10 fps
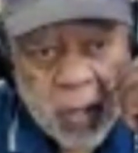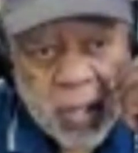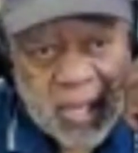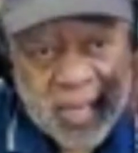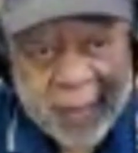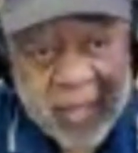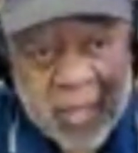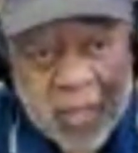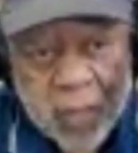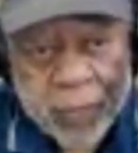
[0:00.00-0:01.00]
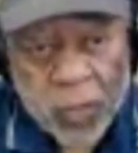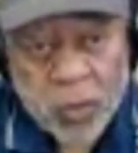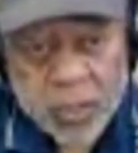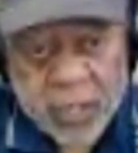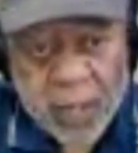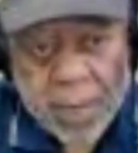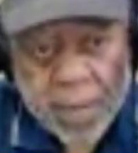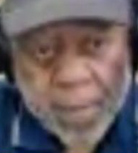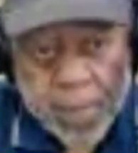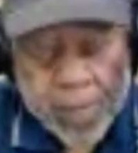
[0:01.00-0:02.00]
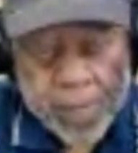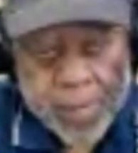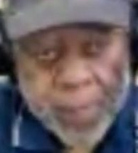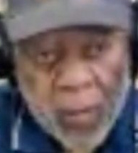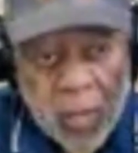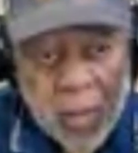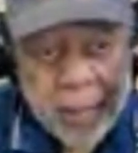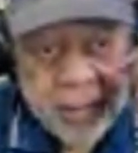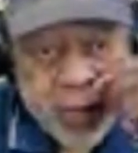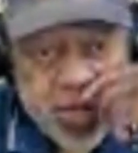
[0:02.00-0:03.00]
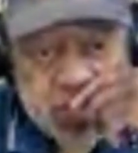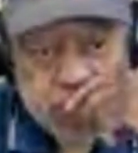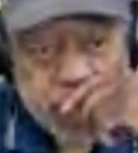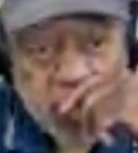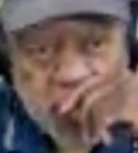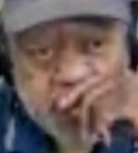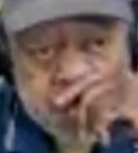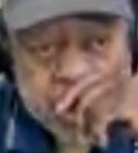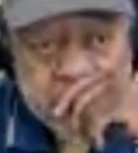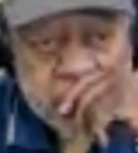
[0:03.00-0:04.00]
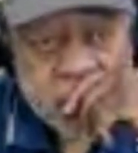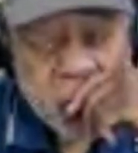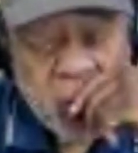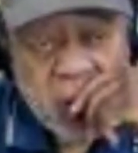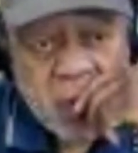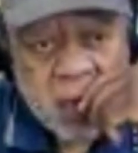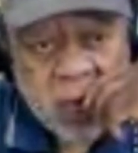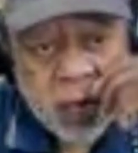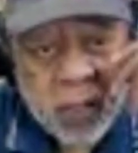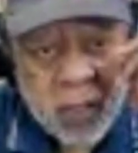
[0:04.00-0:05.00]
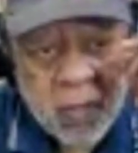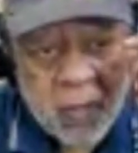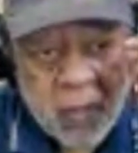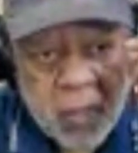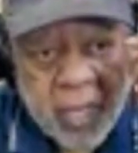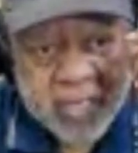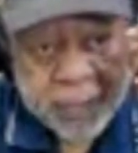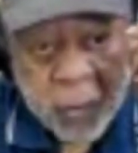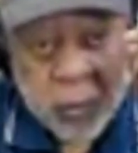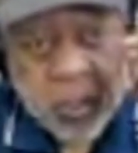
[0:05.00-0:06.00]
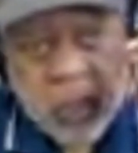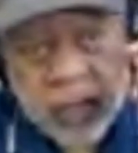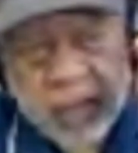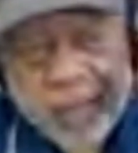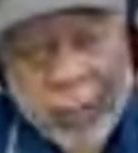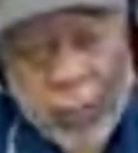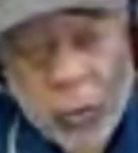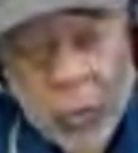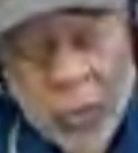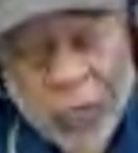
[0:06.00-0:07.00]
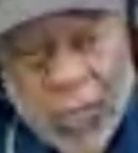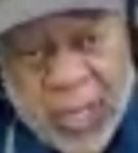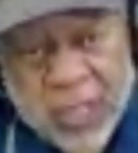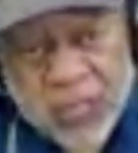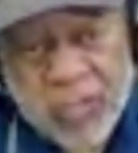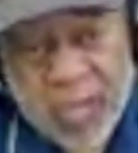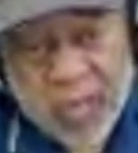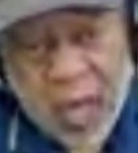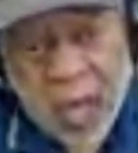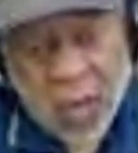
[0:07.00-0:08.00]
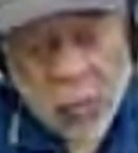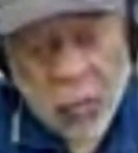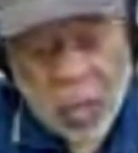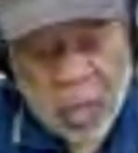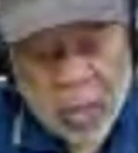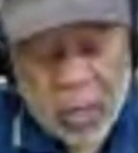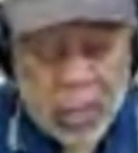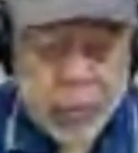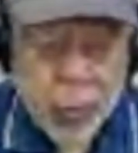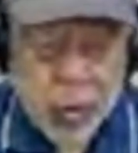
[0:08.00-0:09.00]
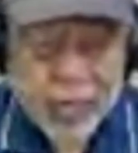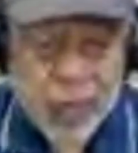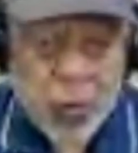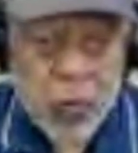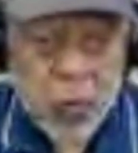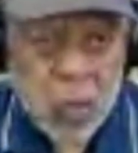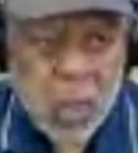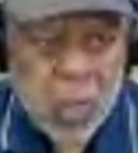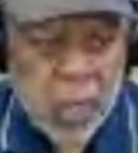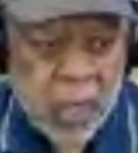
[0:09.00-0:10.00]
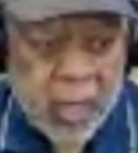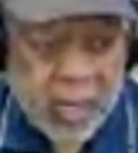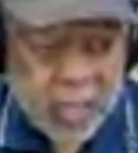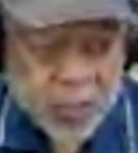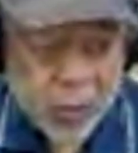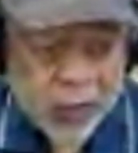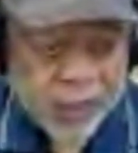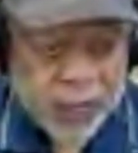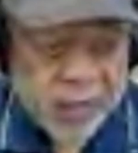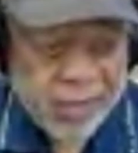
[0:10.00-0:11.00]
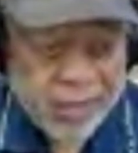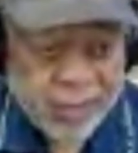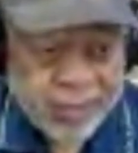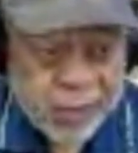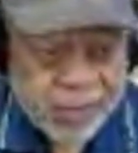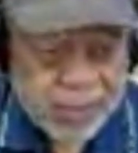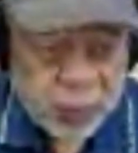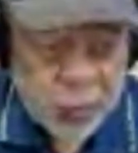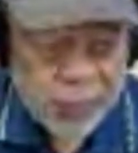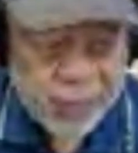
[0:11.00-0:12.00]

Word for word: limited immunity based upon he has immunity for doing the things that are in the purview and necessary for the for for the